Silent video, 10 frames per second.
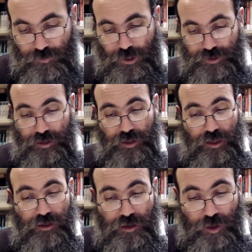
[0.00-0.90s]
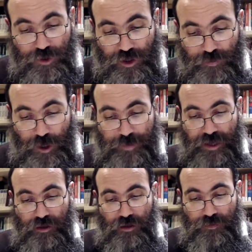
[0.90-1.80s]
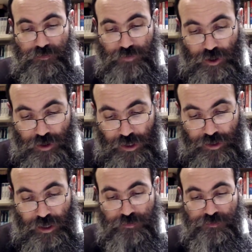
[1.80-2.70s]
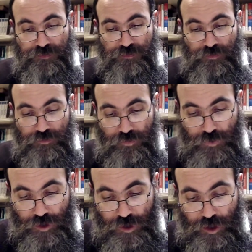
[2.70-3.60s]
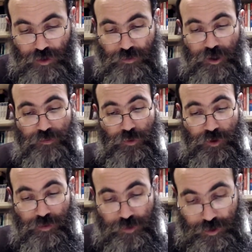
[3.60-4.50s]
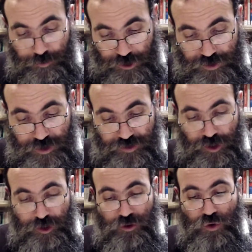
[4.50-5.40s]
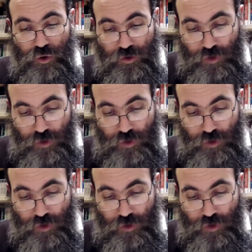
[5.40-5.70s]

That's how Taki the Eibusha can be a Melech. Alam. But with the pasuk continues,